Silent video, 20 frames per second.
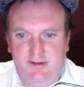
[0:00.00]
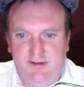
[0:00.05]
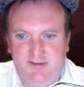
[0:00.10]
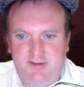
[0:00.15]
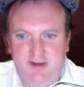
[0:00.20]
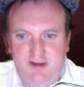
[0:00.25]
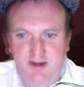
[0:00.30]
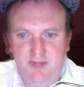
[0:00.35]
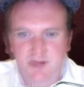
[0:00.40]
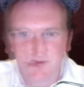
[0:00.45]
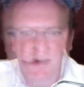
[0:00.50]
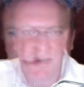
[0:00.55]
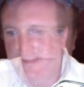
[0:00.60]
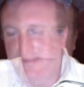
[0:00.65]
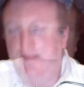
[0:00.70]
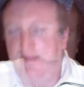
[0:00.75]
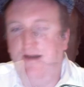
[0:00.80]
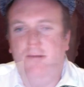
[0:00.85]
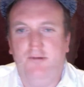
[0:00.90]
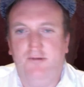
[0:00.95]
teammate,
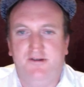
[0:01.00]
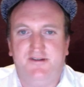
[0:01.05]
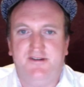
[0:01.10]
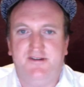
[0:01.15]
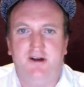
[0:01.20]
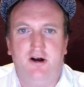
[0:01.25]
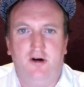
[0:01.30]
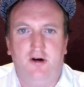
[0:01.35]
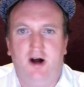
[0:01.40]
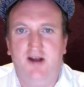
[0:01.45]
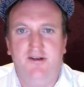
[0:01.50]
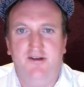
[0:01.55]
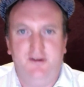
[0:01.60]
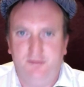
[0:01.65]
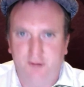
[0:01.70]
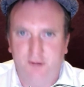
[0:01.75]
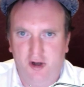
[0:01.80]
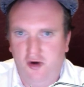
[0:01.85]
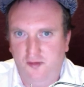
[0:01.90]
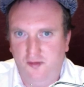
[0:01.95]
that was so
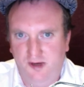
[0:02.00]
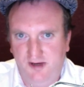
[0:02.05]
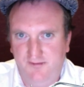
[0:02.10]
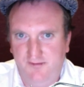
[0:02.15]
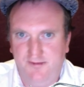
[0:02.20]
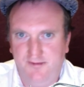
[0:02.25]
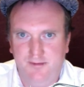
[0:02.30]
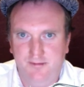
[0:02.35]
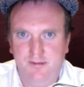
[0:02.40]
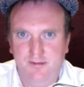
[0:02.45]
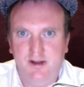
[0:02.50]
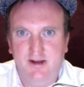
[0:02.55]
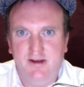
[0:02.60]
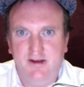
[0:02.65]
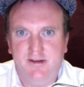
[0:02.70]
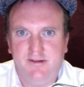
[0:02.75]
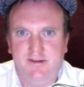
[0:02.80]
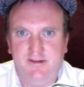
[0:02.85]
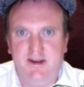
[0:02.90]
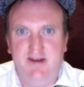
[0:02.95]
underwhelming from
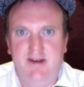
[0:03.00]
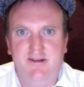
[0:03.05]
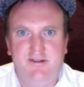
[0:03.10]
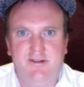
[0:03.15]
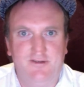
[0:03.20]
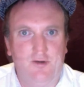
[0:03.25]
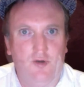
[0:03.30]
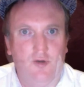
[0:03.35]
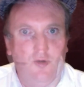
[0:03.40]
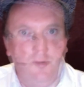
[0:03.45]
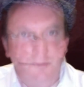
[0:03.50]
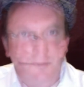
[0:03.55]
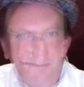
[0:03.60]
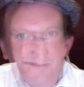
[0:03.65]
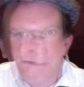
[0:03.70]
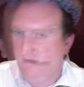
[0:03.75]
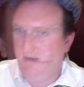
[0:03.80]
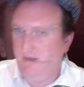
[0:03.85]
Stenson.